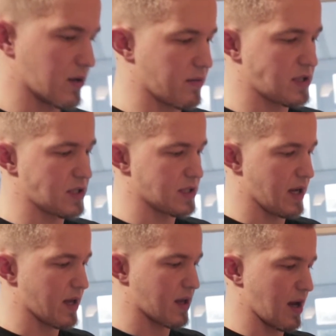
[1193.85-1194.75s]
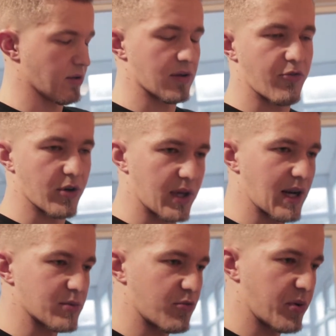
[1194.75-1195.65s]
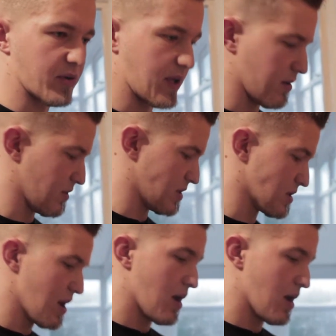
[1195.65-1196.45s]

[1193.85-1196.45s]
which is like another 40 grams of protein, which is